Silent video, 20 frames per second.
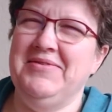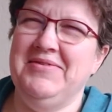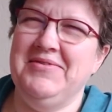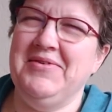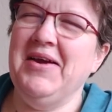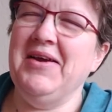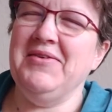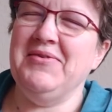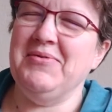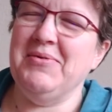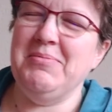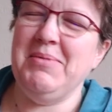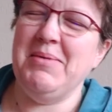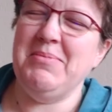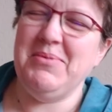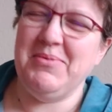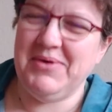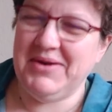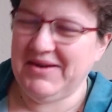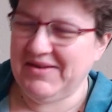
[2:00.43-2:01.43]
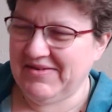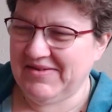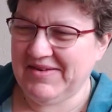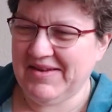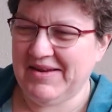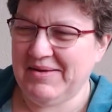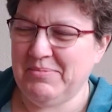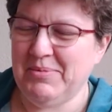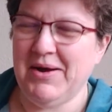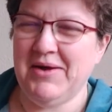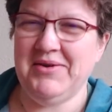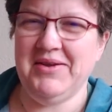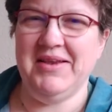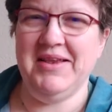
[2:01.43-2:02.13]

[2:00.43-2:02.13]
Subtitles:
trying to remember what I said about